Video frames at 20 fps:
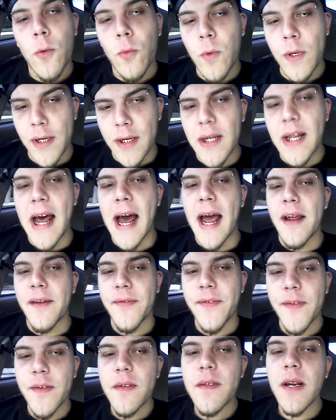Real
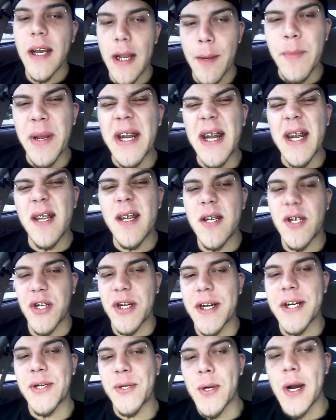life. Let me give the
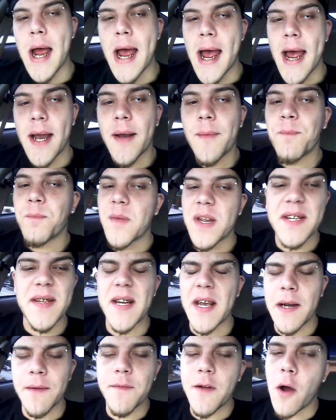shit a try
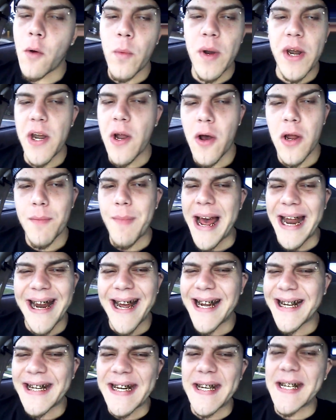instead of going on about
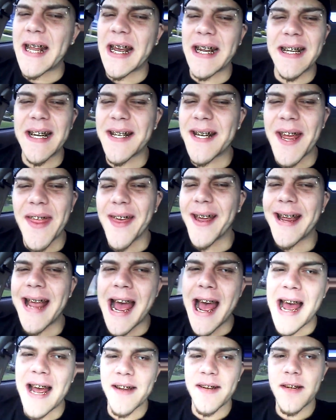nonsense like these other
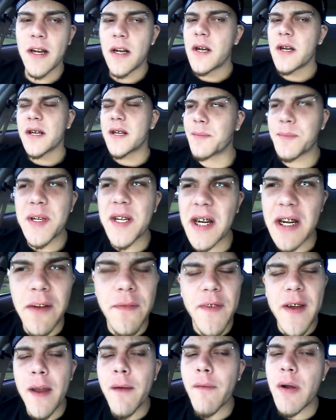guys. Because I'm sick
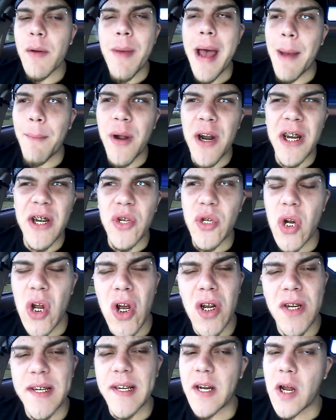of hearing about money,
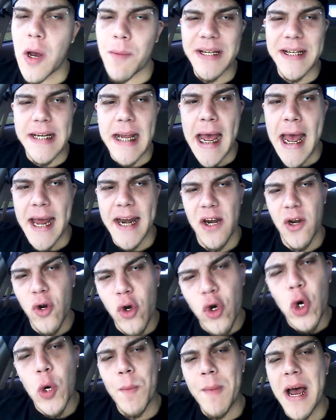drugs, and homicide, and
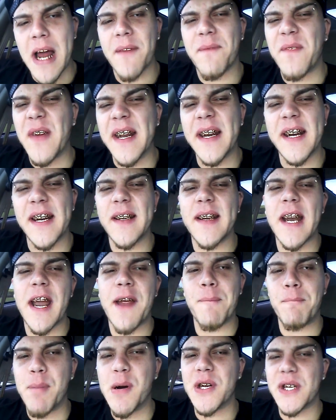who am I to feed into
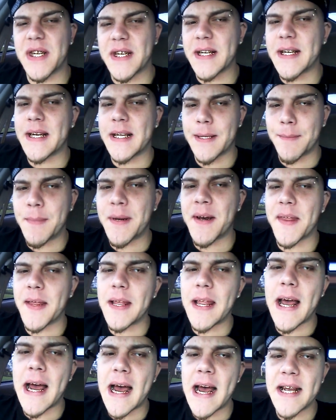that bullshit and the mother
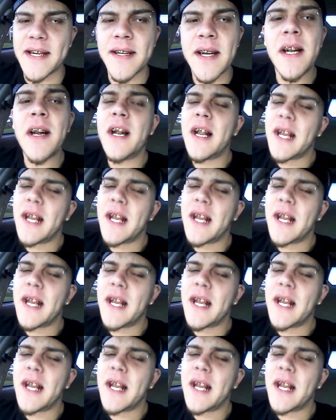lies.